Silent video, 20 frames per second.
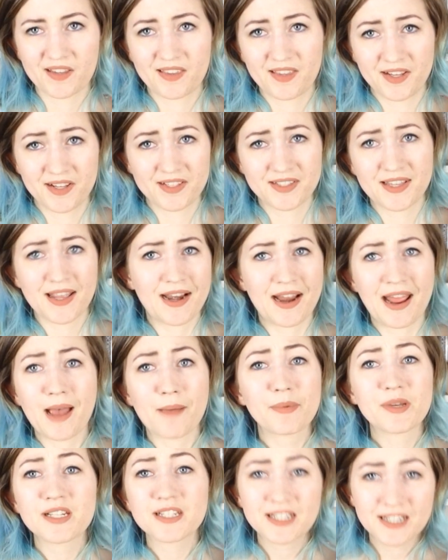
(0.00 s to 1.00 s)
things that
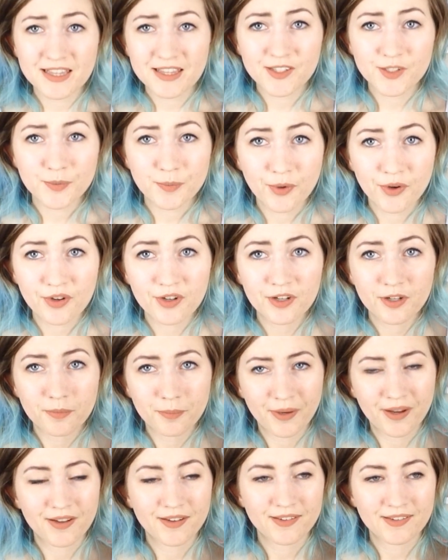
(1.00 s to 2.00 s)
happened in this book
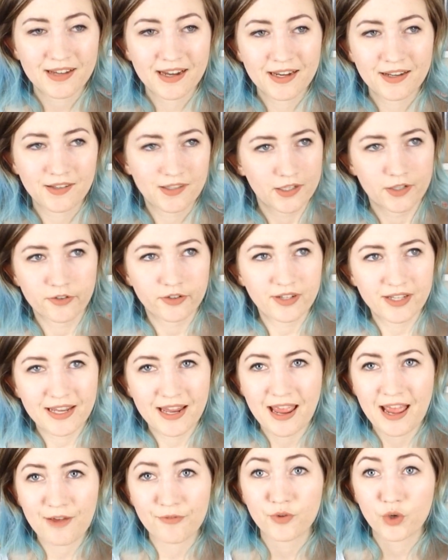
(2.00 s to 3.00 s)
because I literally
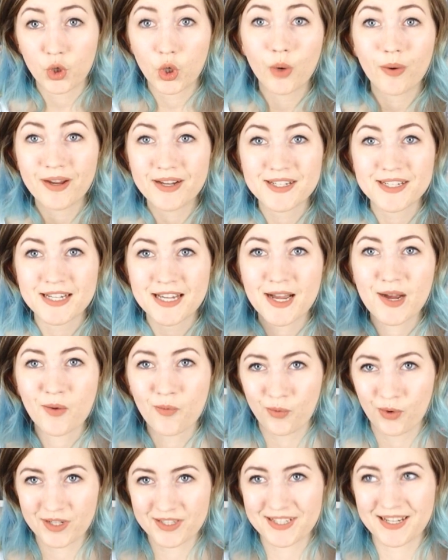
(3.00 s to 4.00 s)
have no idea
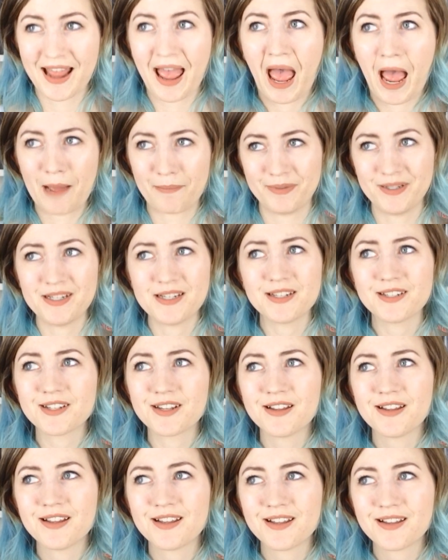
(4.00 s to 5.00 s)
what happened,
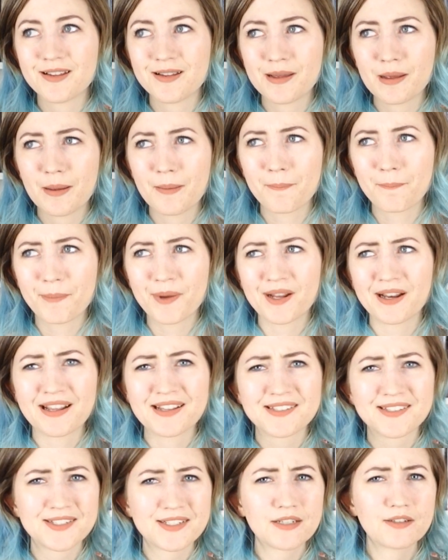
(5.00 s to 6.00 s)
but
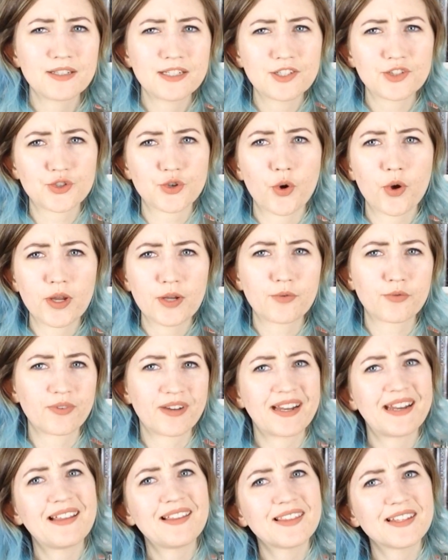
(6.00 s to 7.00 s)
I still enjoyed
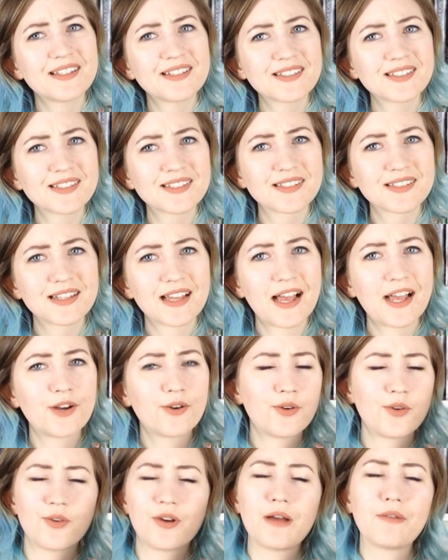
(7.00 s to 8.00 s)
reading this. I
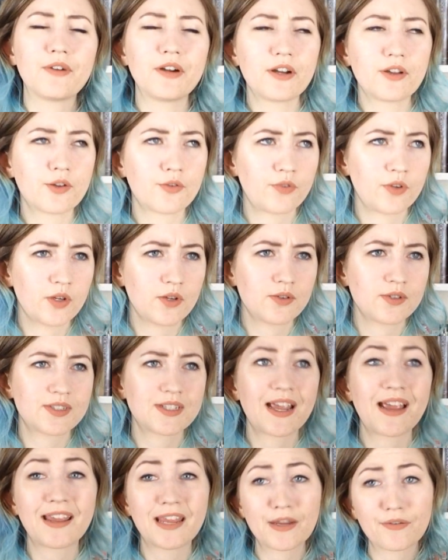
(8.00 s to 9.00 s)
don't know, I'm very
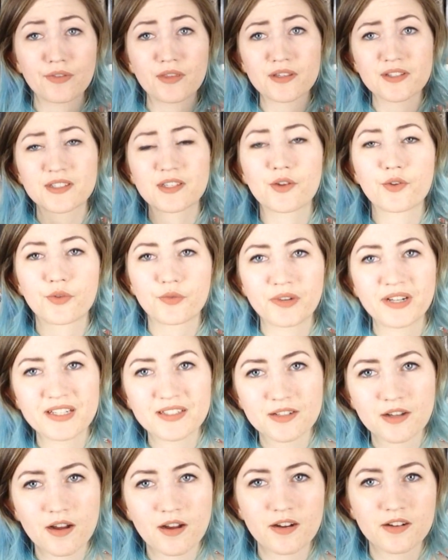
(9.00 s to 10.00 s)
confused. I gave this three
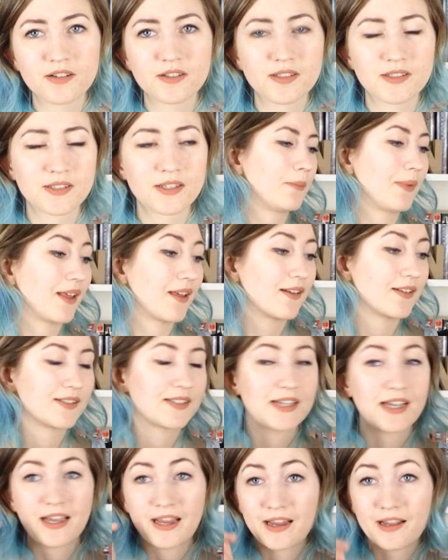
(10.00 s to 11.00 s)
stars
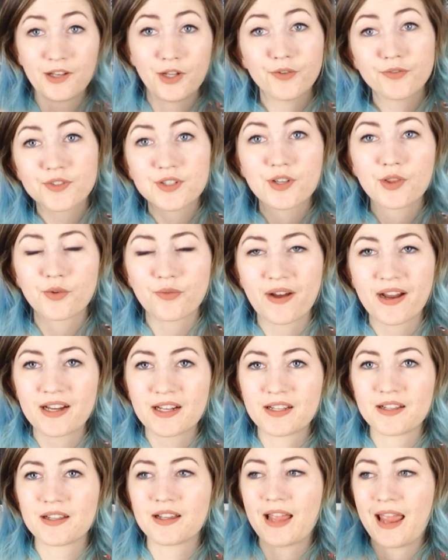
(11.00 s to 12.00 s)
because I loved the
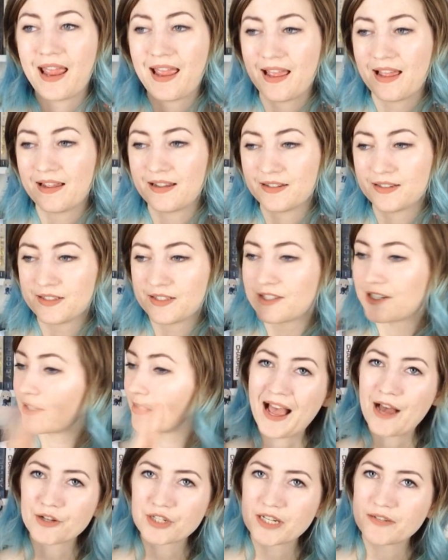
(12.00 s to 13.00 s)
writing and
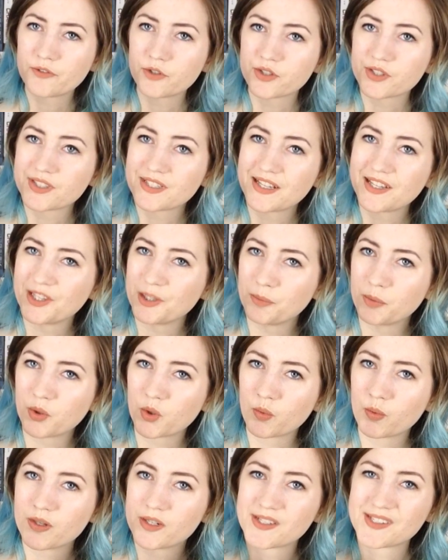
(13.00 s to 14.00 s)
how diverse the
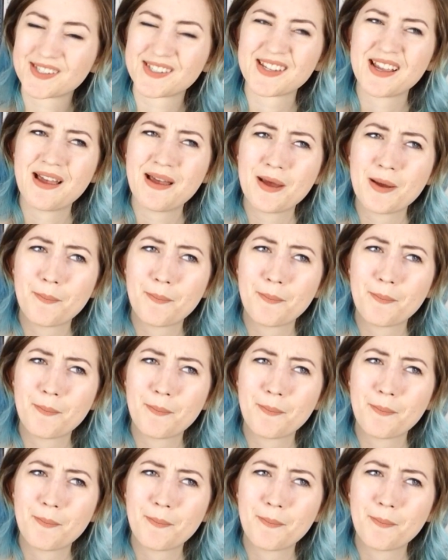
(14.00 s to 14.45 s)
book was,